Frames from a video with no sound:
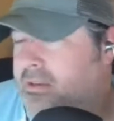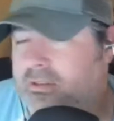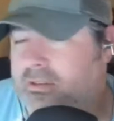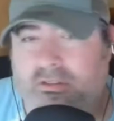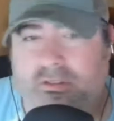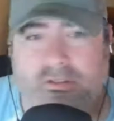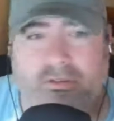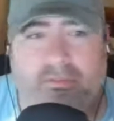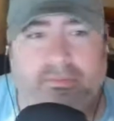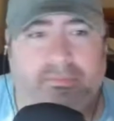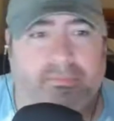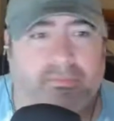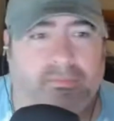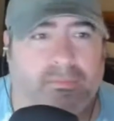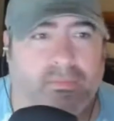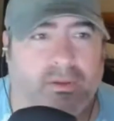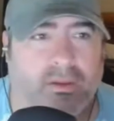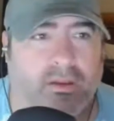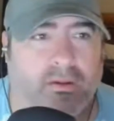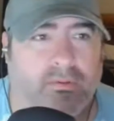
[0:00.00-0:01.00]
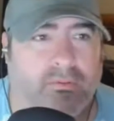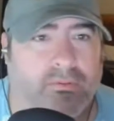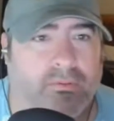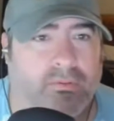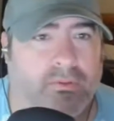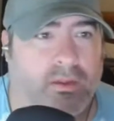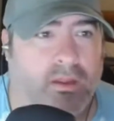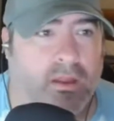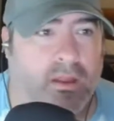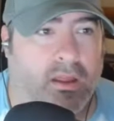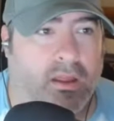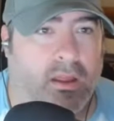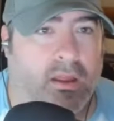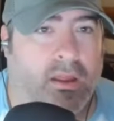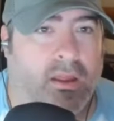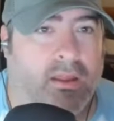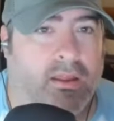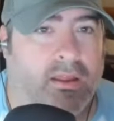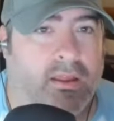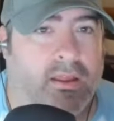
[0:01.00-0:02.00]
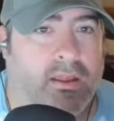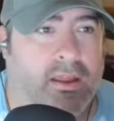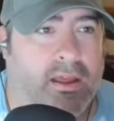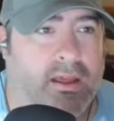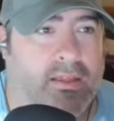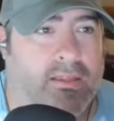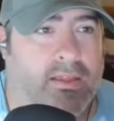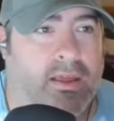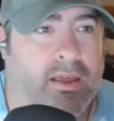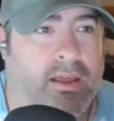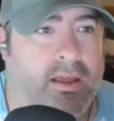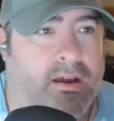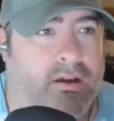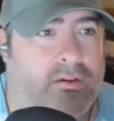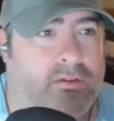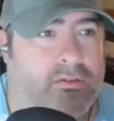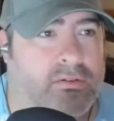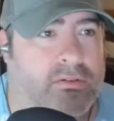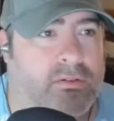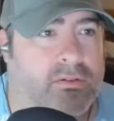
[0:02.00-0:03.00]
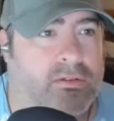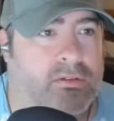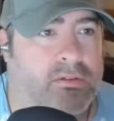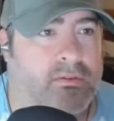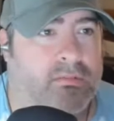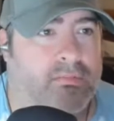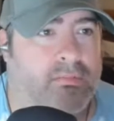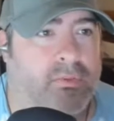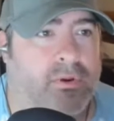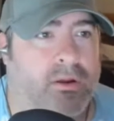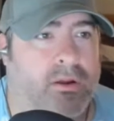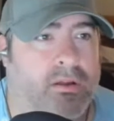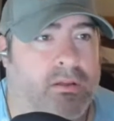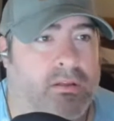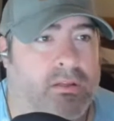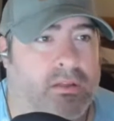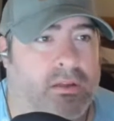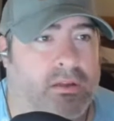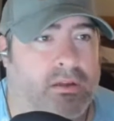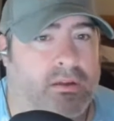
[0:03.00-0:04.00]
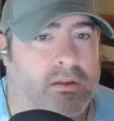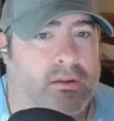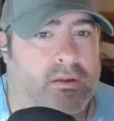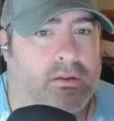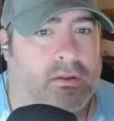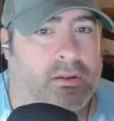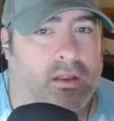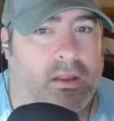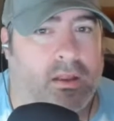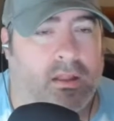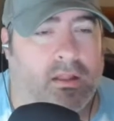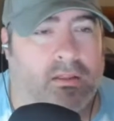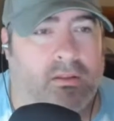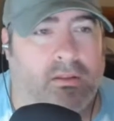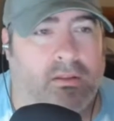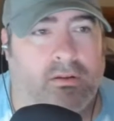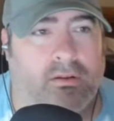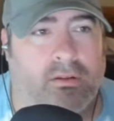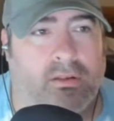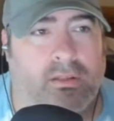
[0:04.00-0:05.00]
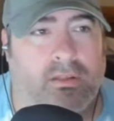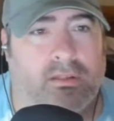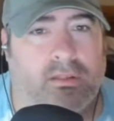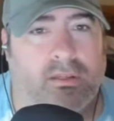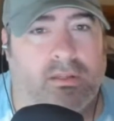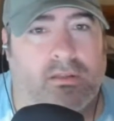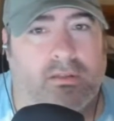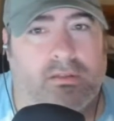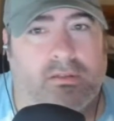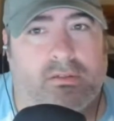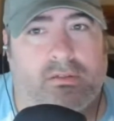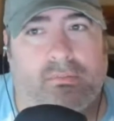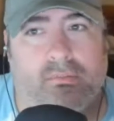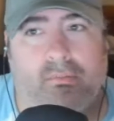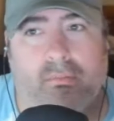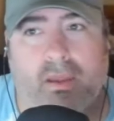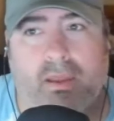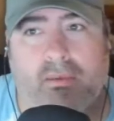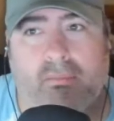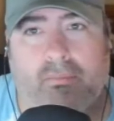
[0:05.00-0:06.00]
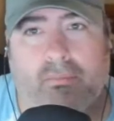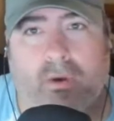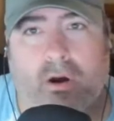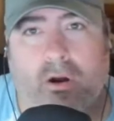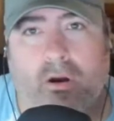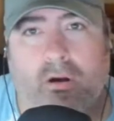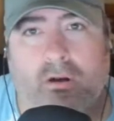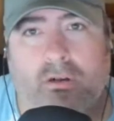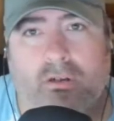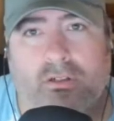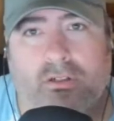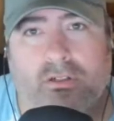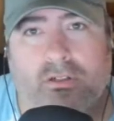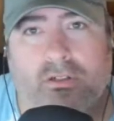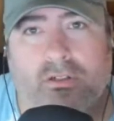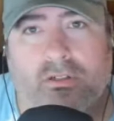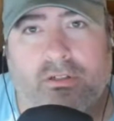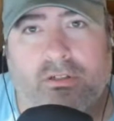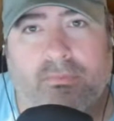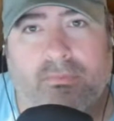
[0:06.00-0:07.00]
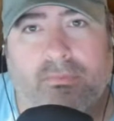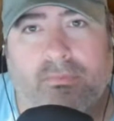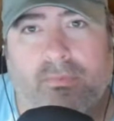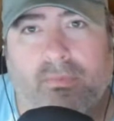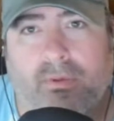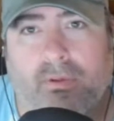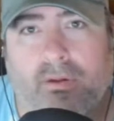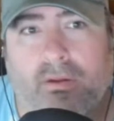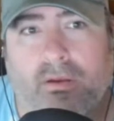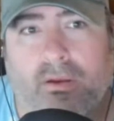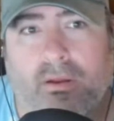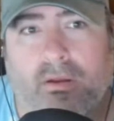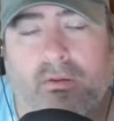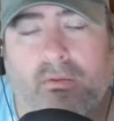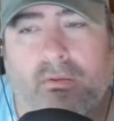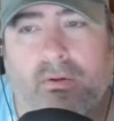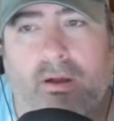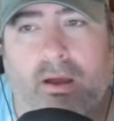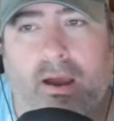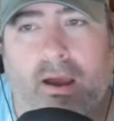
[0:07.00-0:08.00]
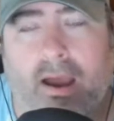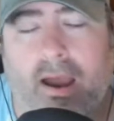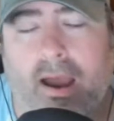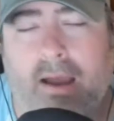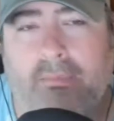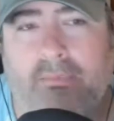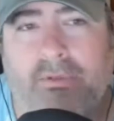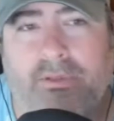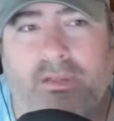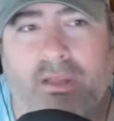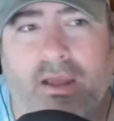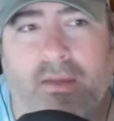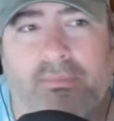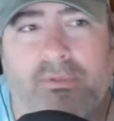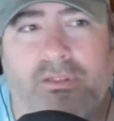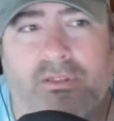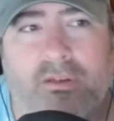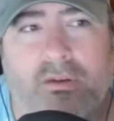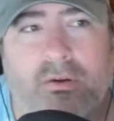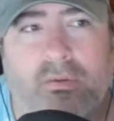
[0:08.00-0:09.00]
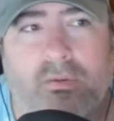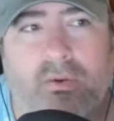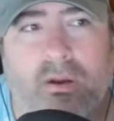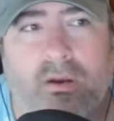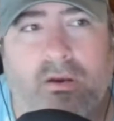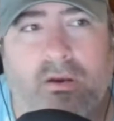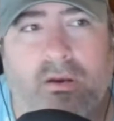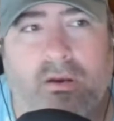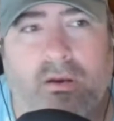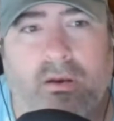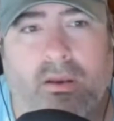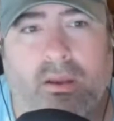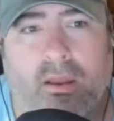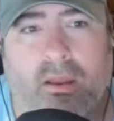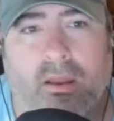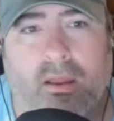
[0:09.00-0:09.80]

and just, get out of the house. But literally since mid-March, I'm still running